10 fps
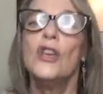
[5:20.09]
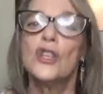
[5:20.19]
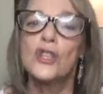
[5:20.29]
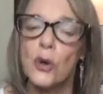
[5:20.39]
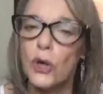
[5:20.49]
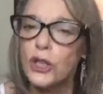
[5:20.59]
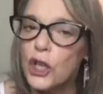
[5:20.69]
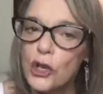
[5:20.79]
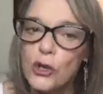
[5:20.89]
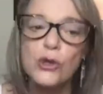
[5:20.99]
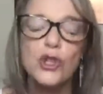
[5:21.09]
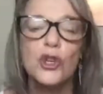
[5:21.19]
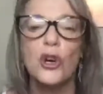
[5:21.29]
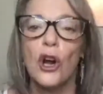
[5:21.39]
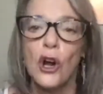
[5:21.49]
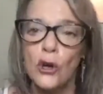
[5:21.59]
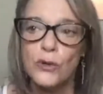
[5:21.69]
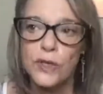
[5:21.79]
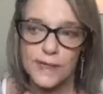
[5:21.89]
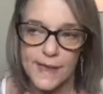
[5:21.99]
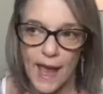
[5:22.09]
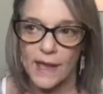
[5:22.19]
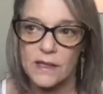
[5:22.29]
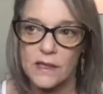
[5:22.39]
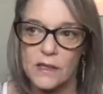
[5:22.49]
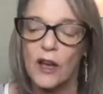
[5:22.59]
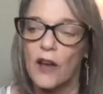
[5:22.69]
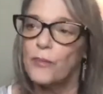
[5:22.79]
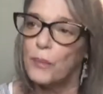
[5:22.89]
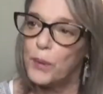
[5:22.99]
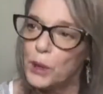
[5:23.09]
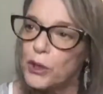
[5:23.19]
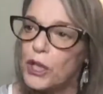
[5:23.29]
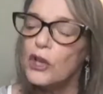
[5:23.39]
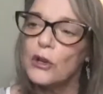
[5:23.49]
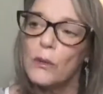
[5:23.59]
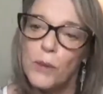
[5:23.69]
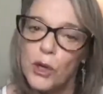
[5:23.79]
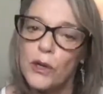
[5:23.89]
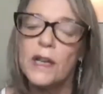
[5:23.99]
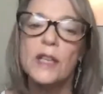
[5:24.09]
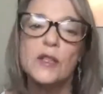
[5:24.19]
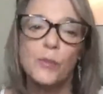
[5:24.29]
So use your own sense of building your immunities,